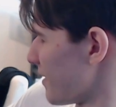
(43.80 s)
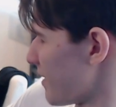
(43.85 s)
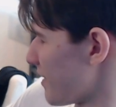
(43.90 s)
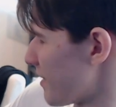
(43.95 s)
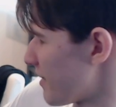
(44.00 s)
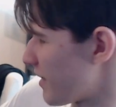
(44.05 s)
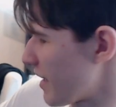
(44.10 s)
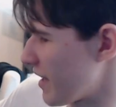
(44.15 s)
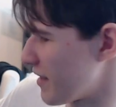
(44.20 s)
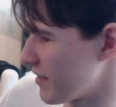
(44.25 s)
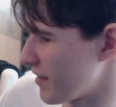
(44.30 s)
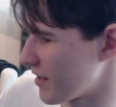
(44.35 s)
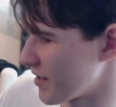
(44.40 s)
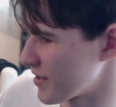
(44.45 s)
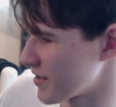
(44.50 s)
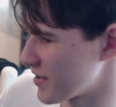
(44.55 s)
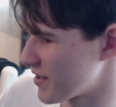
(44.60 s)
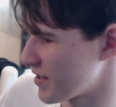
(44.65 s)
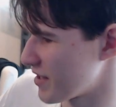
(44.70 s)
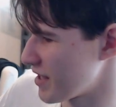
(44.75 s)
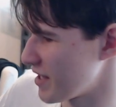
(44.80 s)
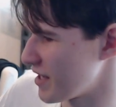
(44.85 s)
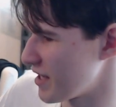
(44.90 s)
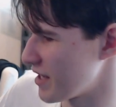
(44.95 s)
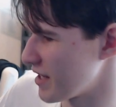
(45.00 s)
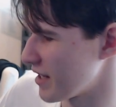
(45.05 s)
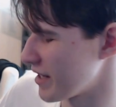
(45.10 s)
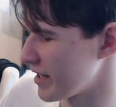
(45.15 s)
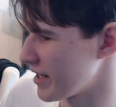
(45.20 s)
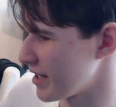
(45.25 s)
Then there's
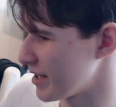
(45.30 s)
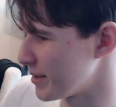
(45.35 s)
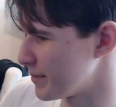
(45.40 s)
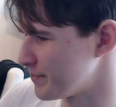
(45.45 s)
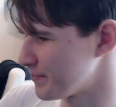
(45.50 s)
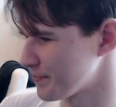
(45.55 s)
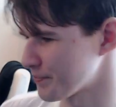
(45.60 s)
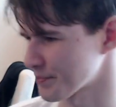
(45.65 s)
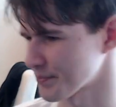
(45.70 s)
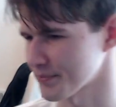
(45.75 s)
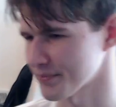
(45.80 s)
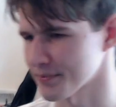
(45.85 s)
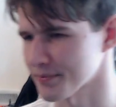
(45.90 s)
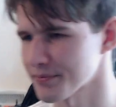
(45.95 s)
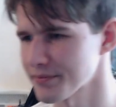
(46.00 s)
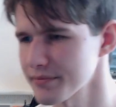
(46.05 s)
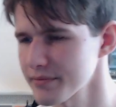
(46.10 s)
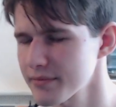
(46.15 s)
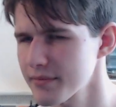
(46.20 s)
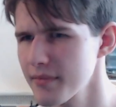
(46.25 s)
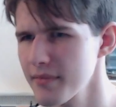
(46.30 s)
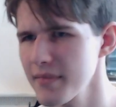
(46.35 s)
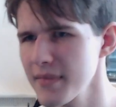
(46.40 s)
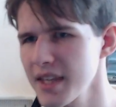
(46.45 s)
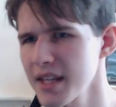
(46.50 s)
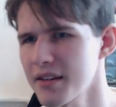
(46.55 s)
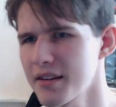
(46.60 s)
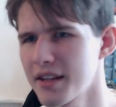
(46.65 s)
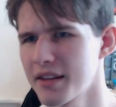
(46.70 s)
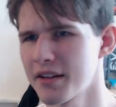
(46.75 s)
the like
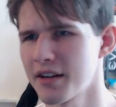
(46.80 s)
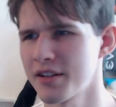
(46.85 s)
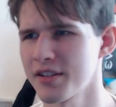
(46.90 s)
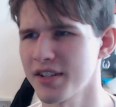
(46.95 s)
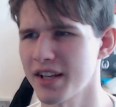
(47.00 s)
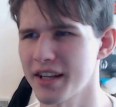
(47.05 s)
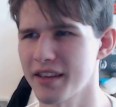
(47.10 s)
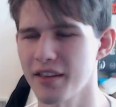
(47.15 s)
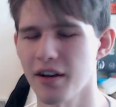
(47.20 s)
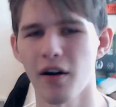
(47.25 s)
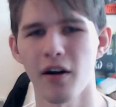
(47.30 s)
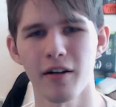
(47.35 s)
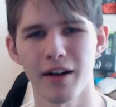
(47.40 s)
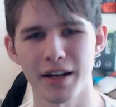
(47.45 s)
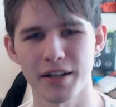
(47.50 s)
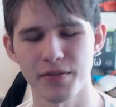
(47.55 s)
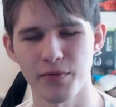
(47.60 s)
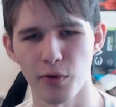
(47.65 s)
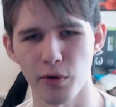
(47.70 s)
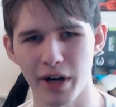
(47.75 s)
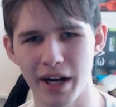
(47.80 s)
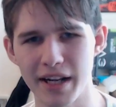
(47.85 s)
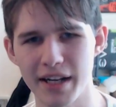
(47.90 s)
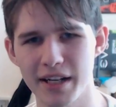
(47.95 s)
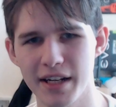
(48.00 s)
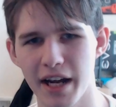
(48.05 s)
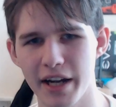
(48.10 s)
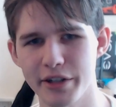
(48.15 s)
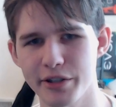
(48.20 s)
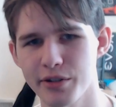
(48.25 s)
the
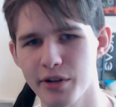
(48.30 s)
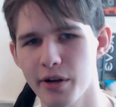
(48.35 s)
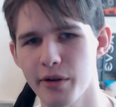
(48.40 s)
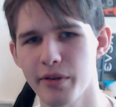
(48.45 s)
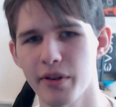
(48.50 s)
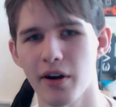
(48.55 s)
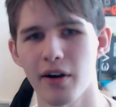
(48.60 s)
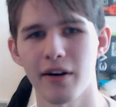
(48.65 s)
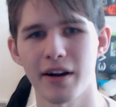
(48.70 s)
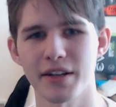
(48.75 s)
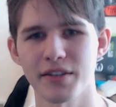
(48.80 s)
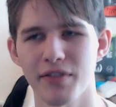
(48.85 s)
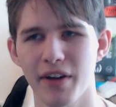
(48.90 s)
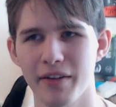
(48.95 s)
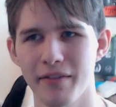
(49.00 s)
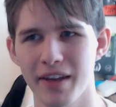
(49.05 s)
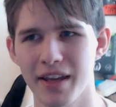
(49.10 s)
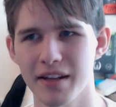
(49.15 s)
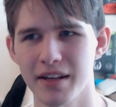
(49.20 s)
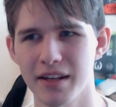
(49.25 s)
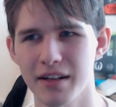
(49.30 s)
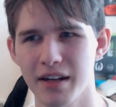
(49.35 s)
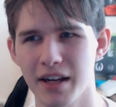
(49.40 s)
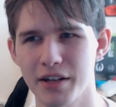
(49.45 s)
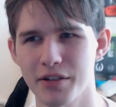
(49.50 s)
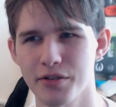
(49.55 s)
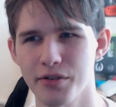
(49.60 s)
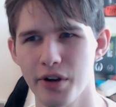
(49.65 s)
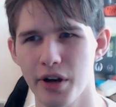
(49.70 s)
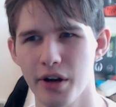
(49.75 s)
RX480 Nitro, the RX580
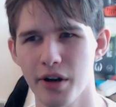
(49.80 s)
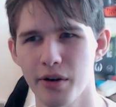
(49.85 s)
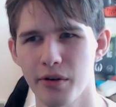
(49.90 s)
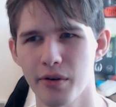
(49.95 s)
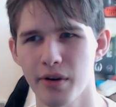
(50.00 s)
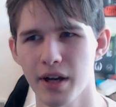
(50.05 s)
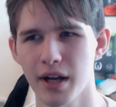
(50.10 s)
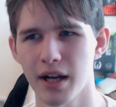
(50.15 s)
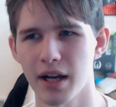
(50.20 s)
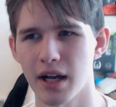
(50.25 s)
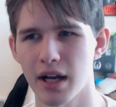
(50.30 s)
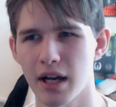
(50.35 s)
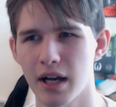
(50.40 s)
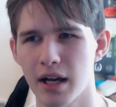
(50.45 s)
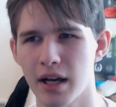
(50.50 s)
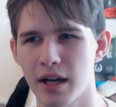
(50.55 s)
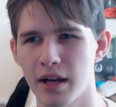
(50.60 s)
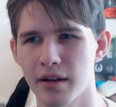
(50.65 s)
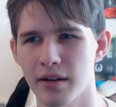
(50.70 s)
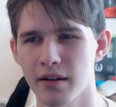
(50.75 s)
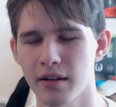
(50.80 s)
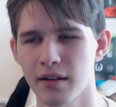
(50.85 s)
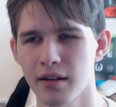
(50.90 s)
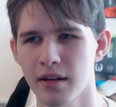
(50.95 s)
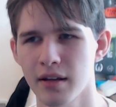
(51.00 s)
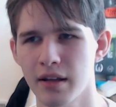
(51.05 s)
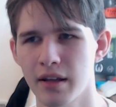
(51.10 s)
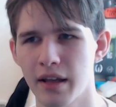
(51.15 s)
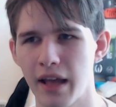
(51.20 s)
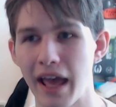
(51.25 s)
Nitro,
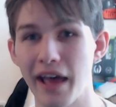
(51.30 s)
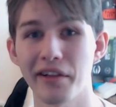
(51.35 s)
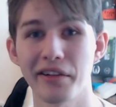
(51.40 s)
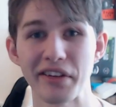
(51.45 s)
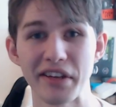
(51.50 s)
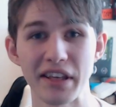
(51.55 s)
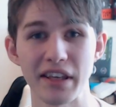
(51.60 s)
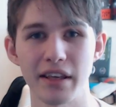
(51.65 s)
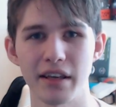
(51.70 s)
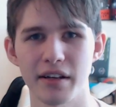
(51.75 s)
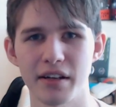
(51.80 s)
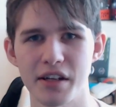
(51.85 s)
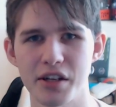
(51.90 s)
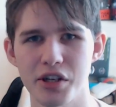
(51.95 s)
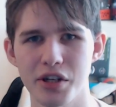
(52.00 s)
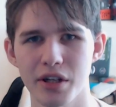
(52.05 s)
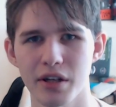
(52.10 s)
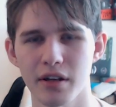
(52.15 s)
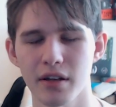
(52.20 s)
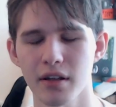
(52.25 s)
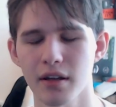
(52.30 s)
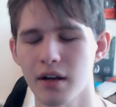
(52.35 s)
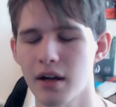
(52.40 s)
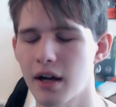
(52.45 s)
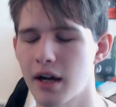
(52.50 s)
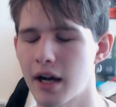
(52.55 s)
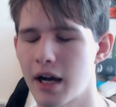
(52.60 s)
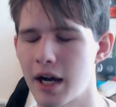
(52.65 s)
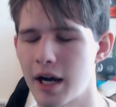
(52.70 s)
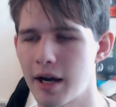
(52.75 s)
LE edition,
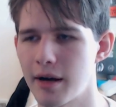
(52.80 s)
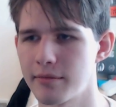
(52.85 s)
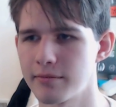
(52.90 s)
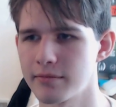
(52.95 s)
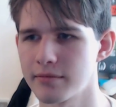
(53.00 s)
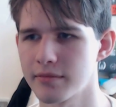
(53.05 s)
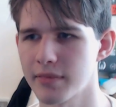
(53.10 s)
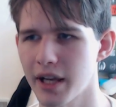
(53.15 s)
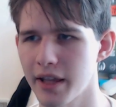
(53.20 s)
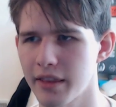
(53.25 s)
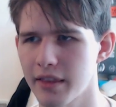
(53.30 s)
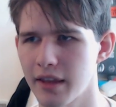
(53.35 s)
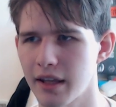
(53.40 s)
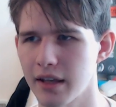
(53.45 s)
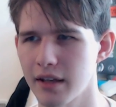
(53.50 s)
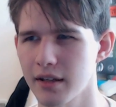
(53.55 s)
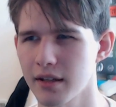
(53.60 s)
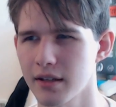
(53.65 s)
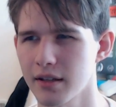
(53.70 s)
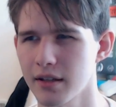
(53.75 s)
I think.